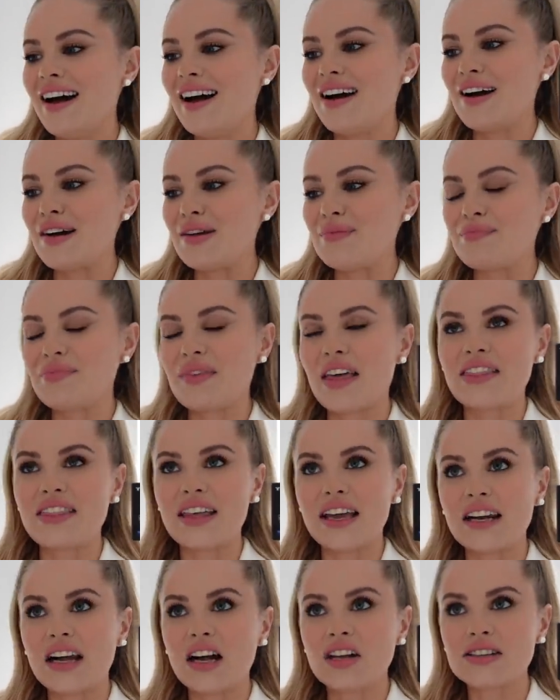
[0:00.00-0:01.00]
um, and
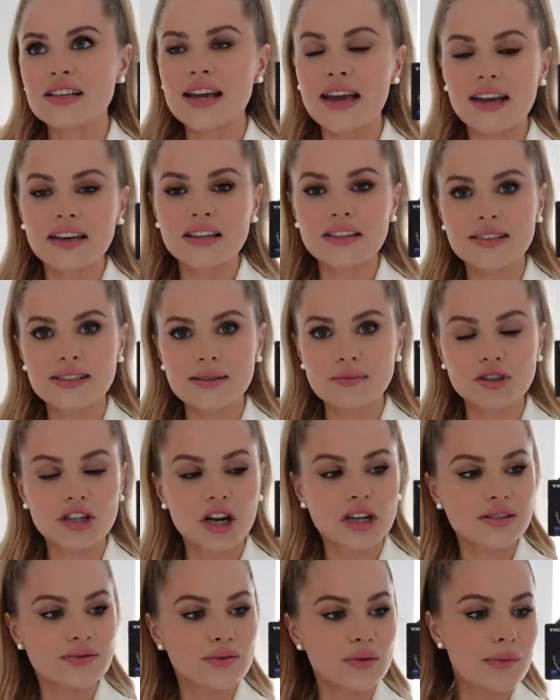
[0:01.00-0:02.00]
then I'll take some
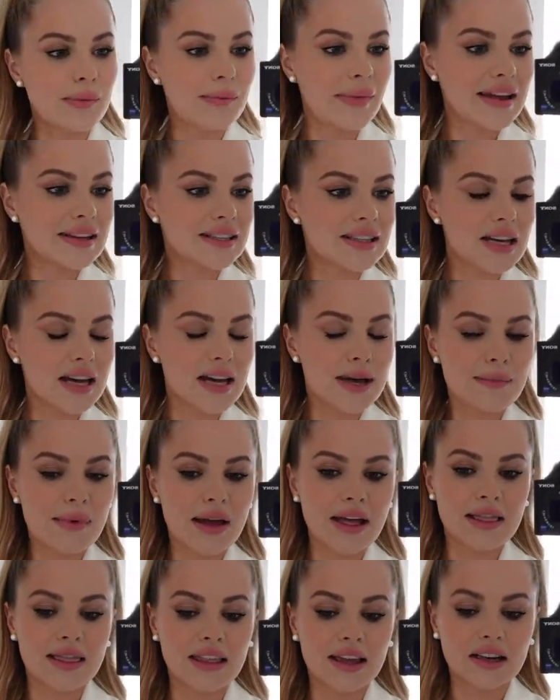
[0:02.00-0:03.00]
shots for Momentum,
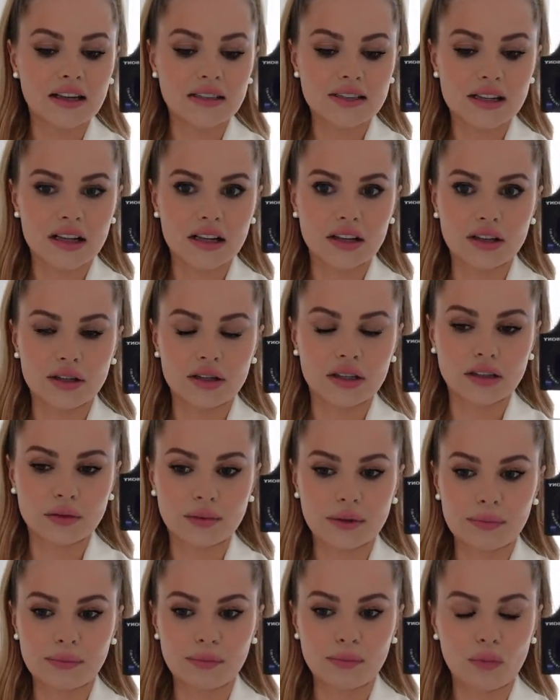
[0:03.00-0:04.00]
and then I'll tell you a little
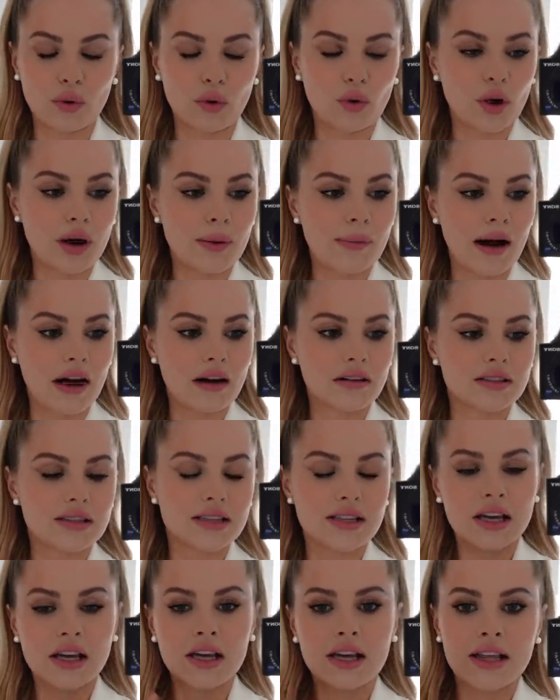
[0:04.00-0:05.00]
bit more
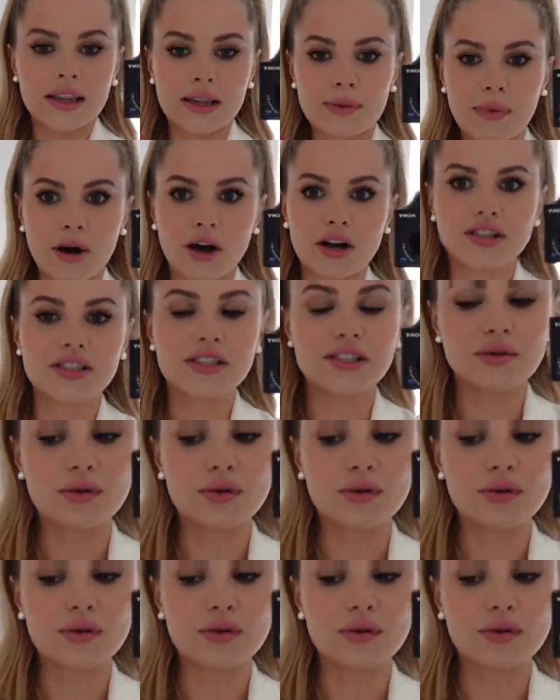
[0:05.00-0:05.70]
about the post